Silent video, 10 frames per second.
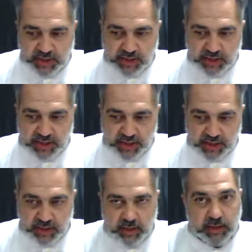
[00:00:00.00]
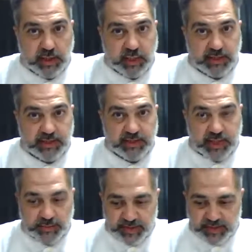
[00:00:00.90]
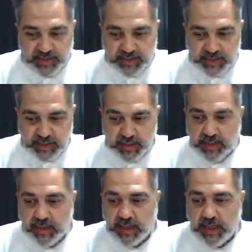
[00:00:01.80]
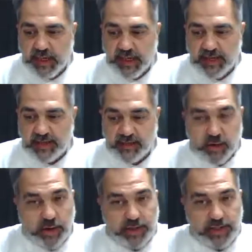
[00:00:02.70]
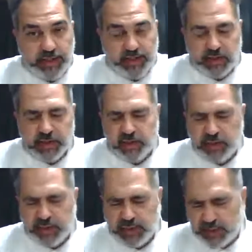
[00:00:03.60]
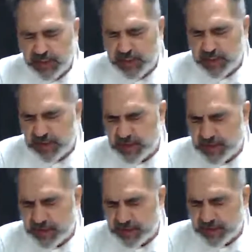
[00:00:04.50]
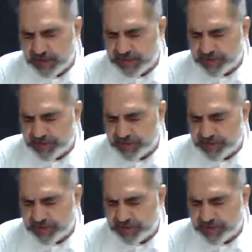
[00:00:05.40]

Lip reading: checking the classes capacity, and the IELTS, and the